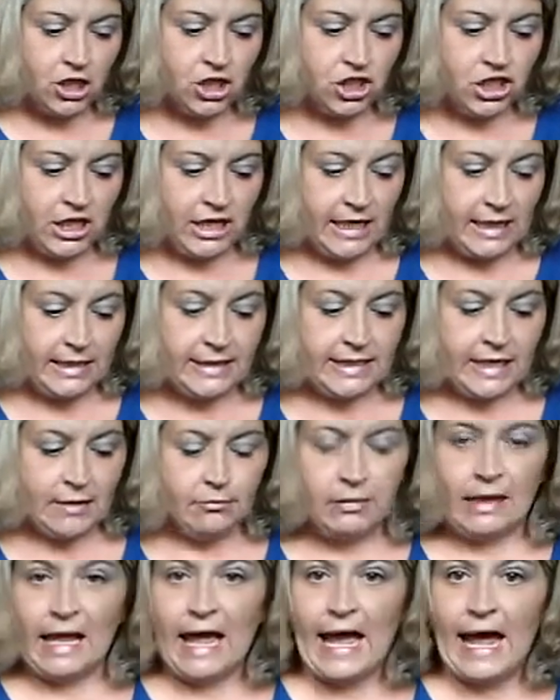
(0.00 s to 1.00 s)
jeans
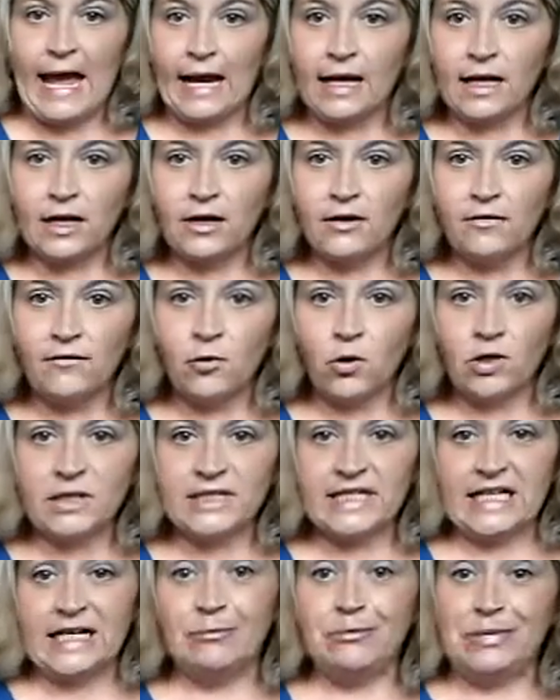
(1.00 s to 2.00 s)
in black,
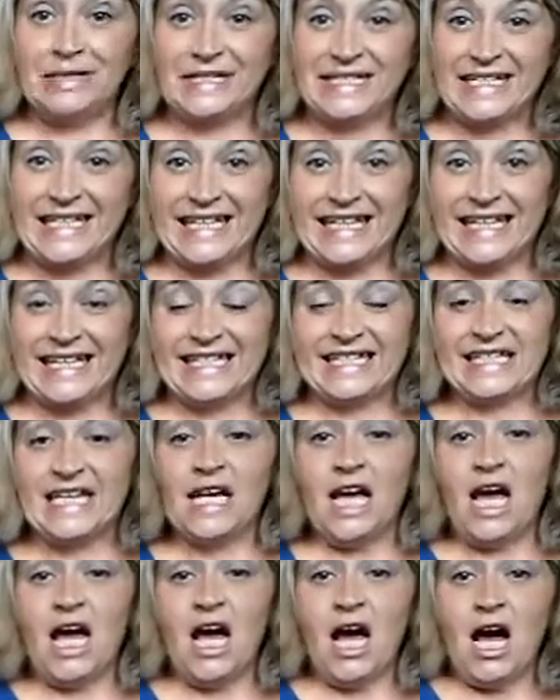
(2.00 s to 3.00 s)
14 petite.
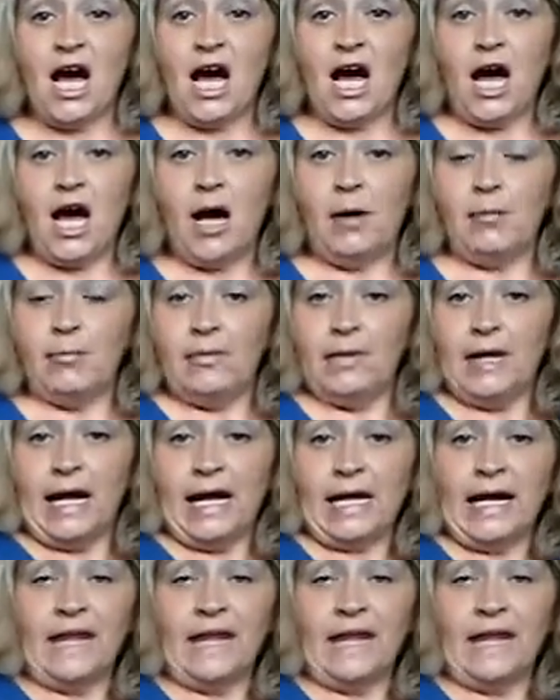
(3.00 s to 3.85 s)
I